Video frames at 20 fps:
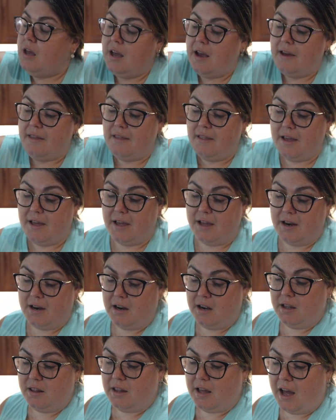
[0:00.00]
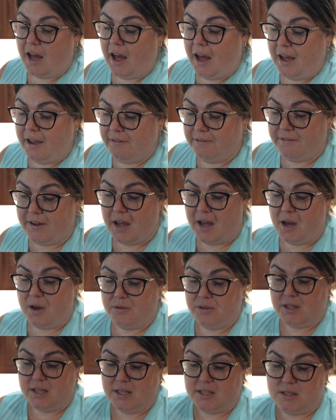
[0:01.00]
And then I
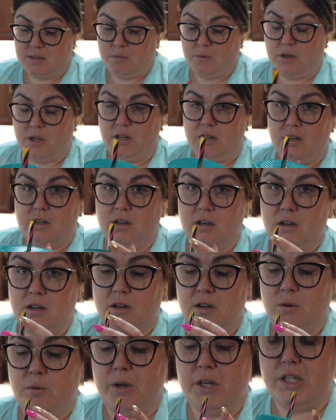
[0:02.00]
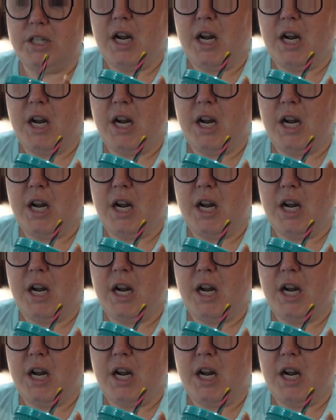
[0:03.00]
found this one, which